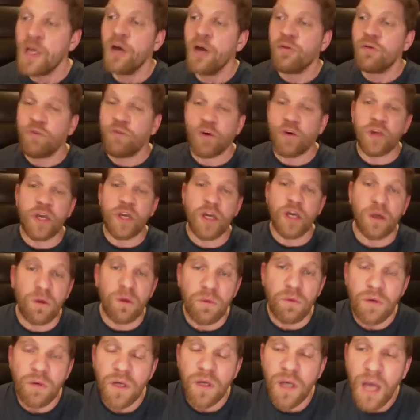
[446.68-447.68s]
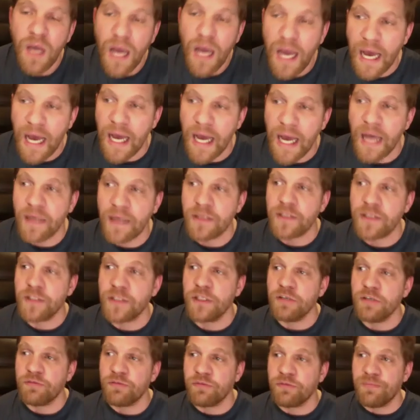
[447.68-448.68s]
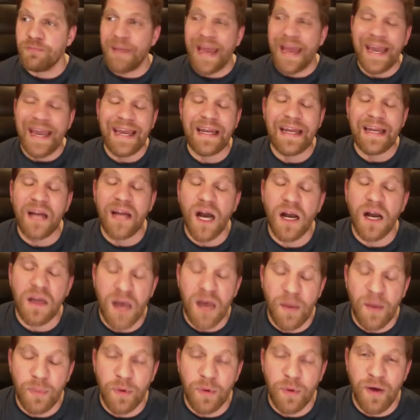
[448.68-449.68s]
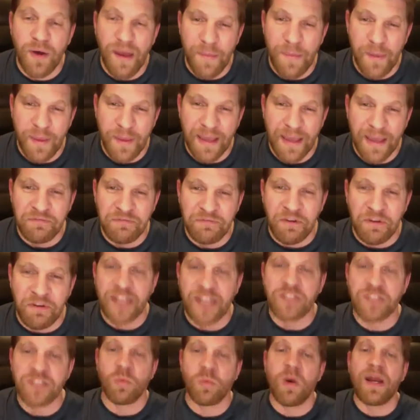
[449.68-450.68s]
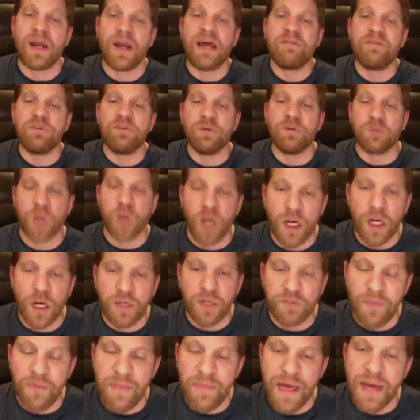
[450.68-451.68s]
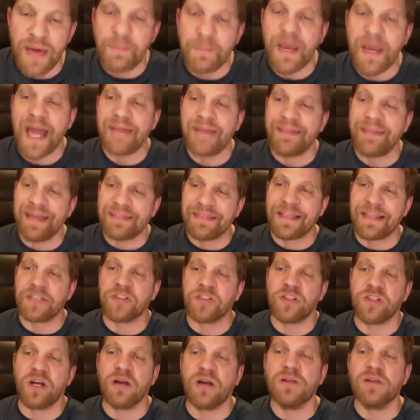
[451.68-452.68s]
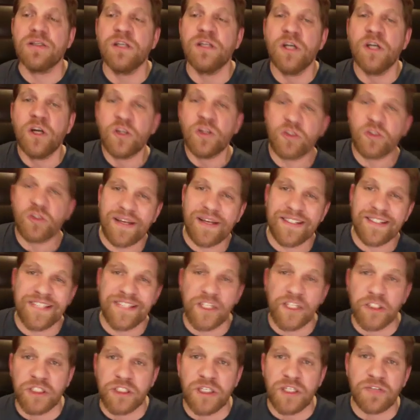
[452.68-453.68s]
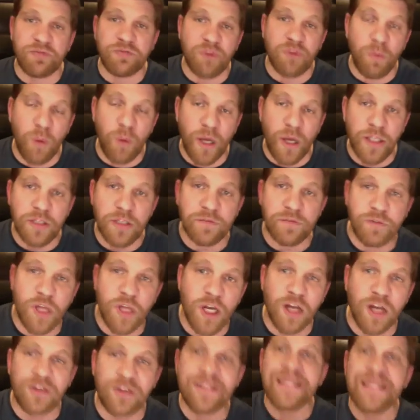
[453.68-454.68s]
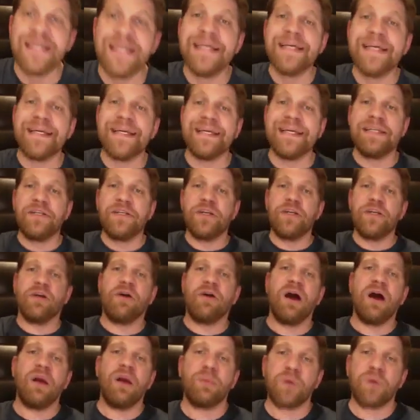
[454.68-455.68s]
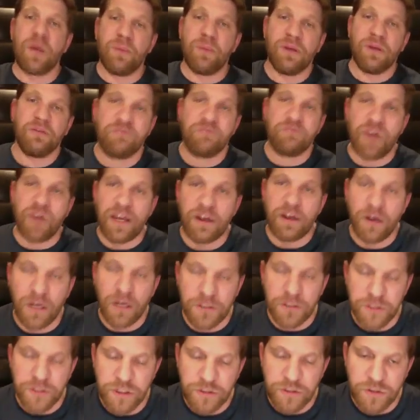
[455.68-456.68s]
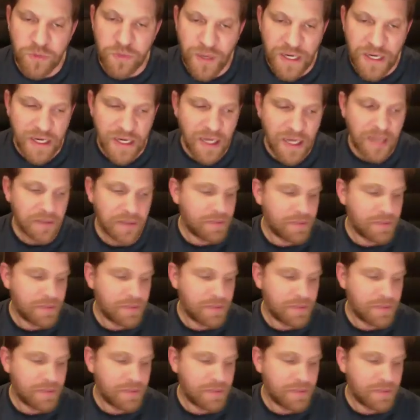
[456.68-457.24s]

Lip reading: for you, you've made a couple MMA fights. What have you learned from them? And then let's start transitioning from what you've learned into your upcoming fight on June 29th.